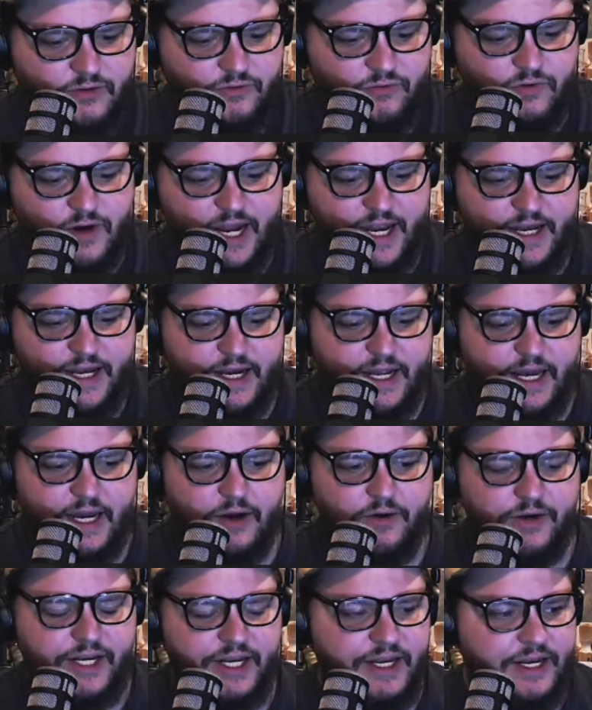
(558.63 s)
right
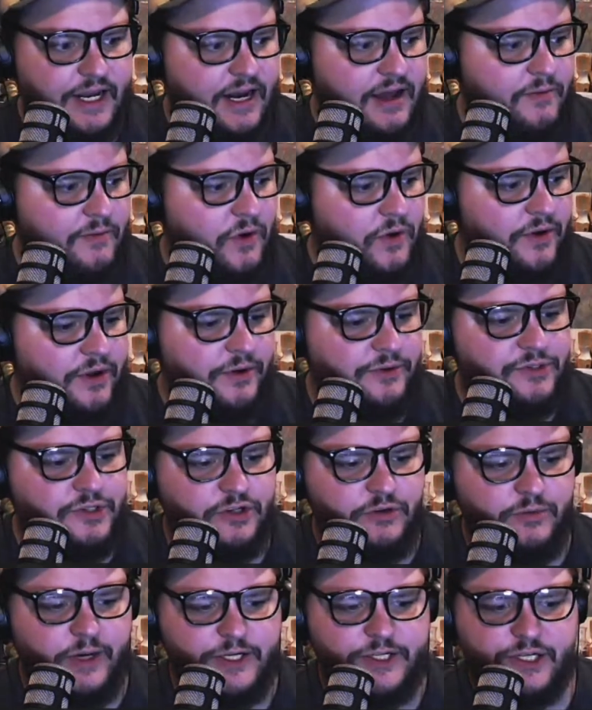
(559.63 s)
now, and I won't go
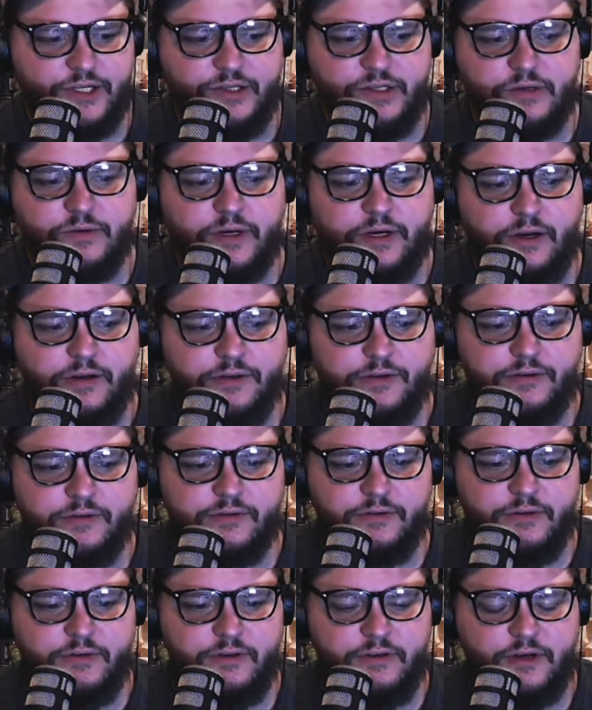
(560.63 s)
too much into it on
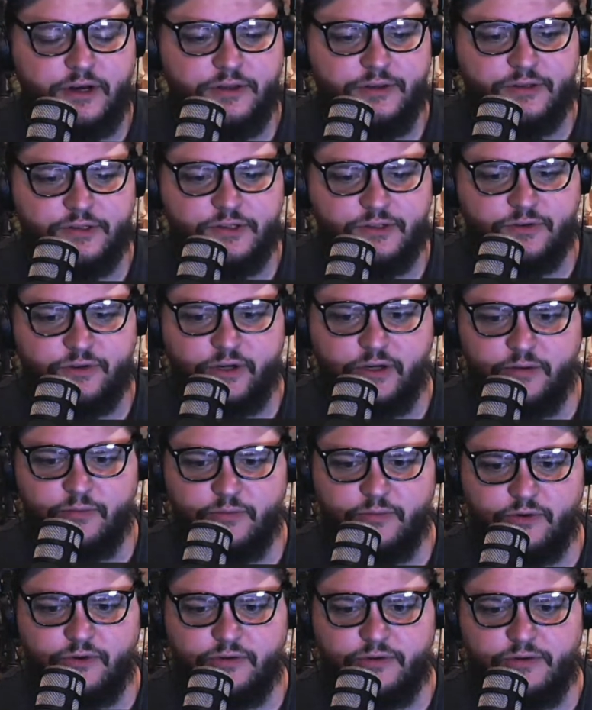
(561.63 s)
the
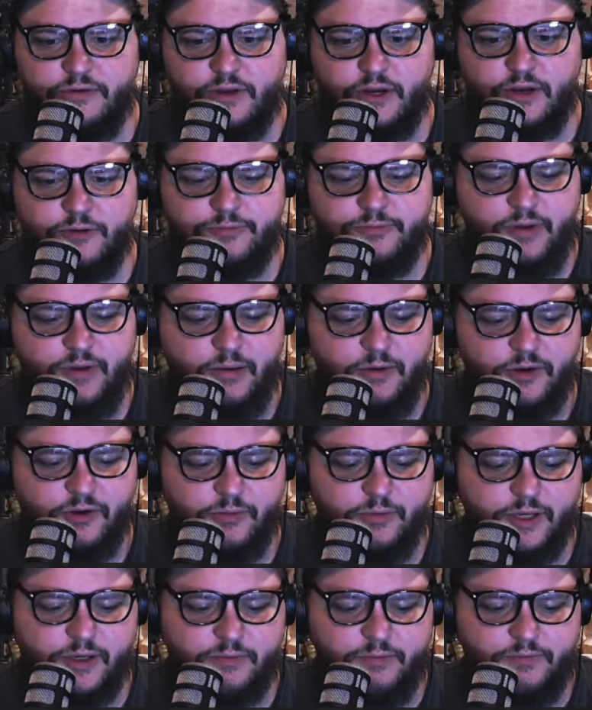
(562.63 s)
stream, or maybe
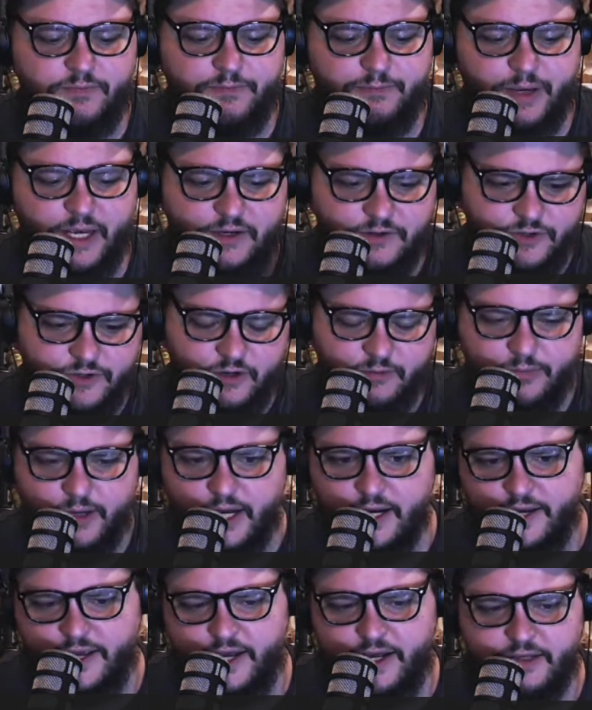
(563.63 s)
it'll be a Patreon
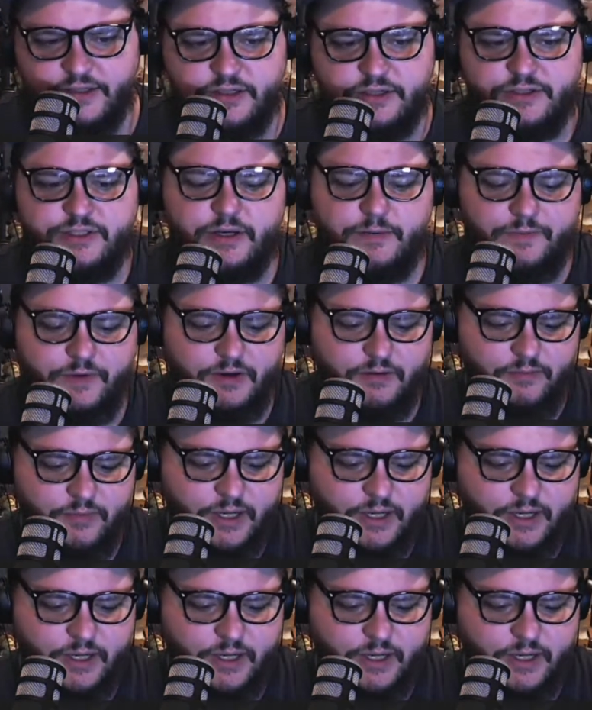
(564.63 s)
podcast or something.